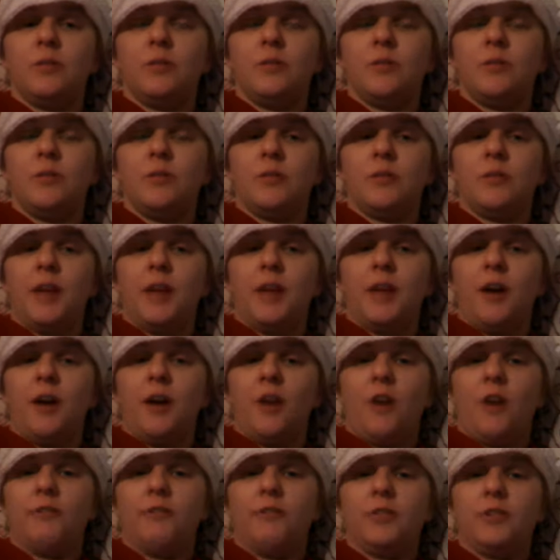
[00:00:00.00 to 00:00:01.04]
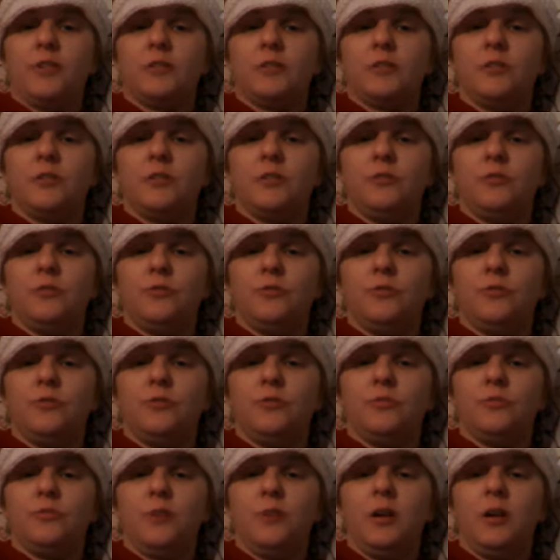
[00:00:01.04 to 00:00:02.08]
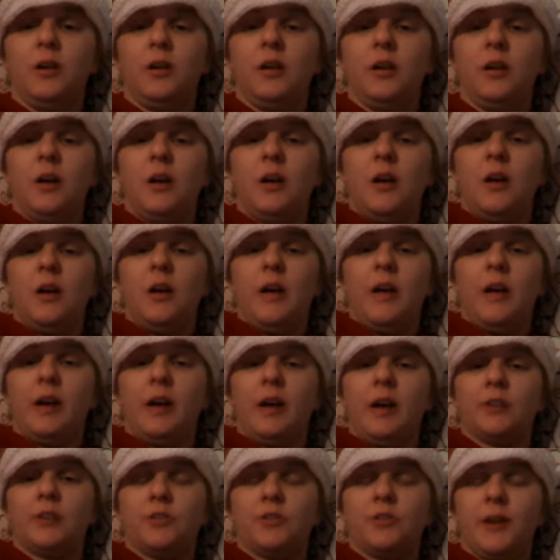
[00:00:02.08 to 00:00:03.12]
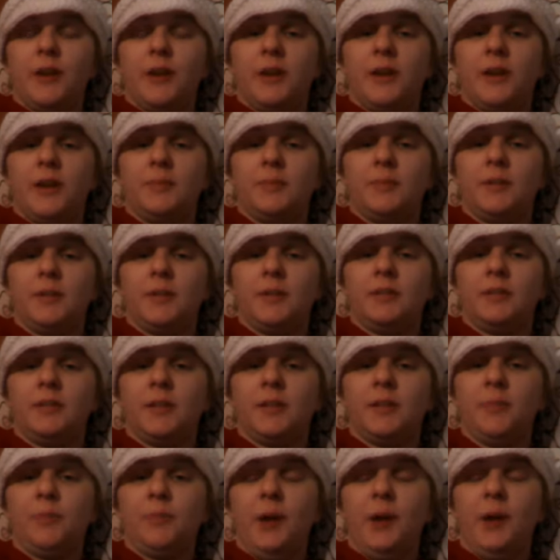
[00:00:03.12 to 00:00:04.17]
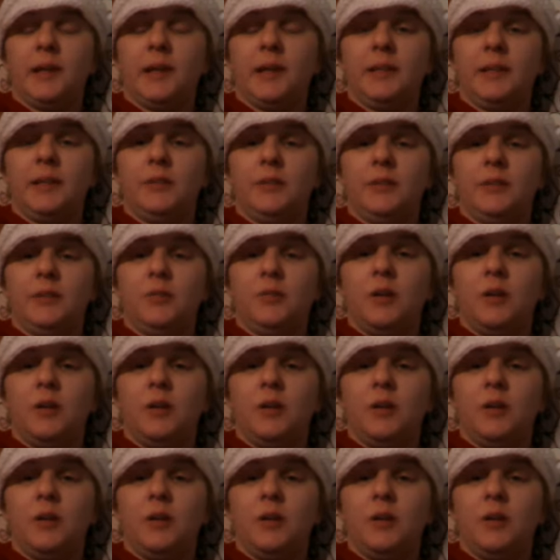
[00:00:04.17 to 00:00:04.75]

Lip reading: they offered to do x-rays, but since I'm pregnant,